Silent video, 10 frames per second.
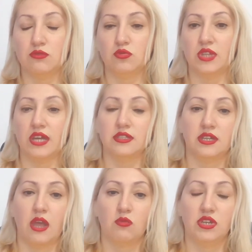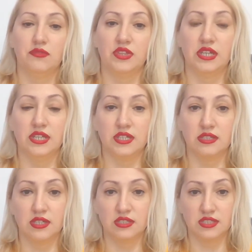that, and I will leave the link in
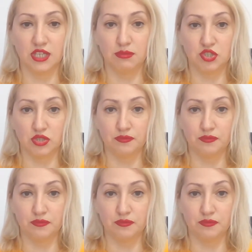the description.